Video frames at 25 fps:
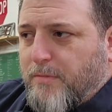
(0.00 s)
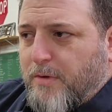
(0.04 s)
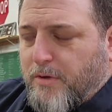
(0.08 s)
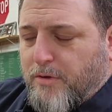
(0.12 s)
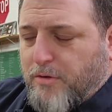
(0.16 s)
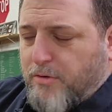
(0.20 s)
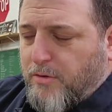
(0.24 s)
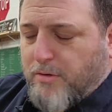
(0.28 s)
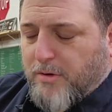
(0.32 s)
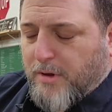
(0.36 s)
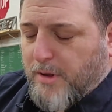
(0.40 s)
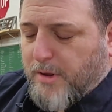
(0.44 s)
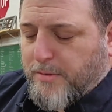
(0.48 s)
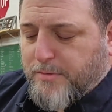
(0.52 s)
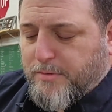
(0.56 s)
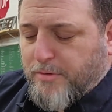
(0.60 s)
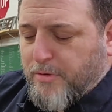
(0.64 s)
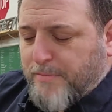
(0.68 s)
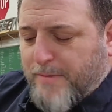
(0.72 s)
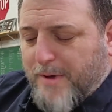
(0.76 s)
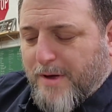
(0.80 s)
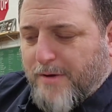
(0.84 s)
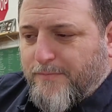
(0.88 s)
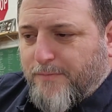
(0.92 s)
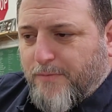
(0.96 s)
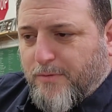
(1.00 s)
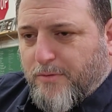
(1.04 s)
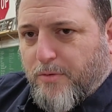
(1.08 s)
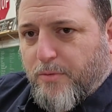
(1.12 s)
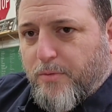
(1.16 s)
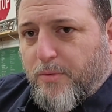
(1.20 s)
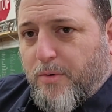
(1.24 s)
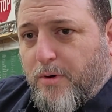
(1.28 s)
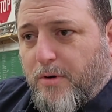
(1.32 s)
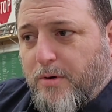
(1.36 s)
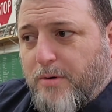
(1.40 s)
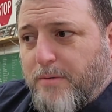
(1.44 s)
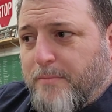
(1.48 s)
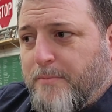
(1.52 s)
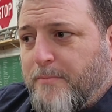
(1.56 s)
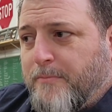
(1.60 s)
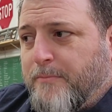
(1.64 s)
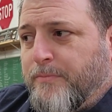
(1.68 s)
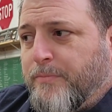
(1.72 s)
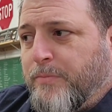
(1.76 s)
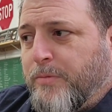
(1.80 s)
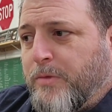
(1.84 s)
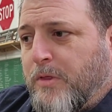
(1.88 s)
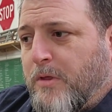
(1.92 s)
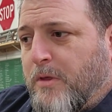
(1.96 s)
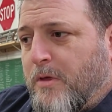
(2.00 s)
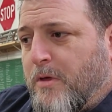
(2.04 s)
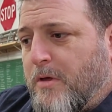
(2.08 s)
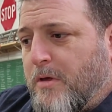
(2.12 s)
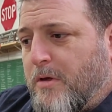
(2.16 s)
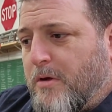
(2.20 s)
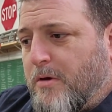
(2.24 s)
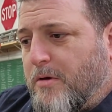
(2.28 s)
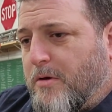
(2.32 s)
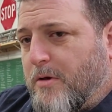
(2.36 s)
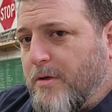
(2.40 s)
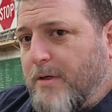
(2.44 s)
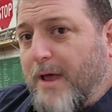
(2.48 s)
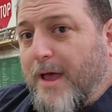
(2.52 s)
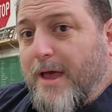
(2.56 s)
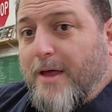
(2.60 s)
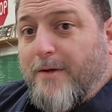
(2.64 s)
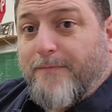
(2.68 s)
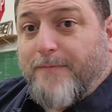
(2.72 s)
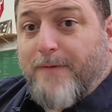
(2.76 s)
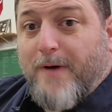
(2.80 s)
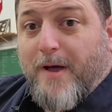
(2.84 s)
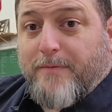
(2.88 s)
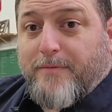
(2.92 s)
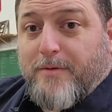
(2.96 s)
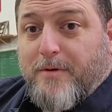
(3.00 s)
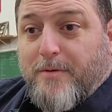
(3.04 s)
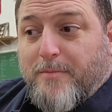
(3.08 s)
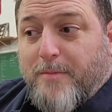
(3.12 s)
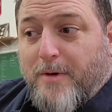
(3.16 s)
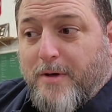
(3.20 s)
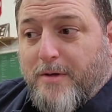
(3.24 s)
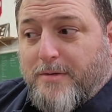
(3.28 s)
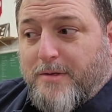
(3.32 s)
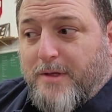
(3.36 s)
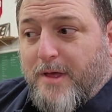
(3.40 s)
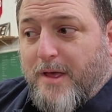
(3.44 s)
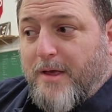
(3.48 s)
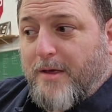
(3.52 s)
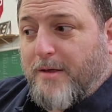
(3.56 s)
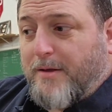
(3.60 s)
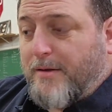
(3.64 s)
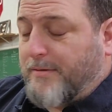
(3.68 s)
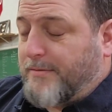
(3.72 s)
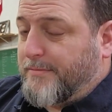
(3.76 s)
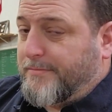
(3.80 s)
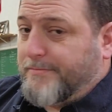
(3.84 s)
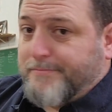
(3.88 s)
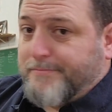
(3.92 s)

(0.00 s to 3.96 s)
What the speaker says: I shoot it back and forth to work, because I had a 5-liter Mustang, and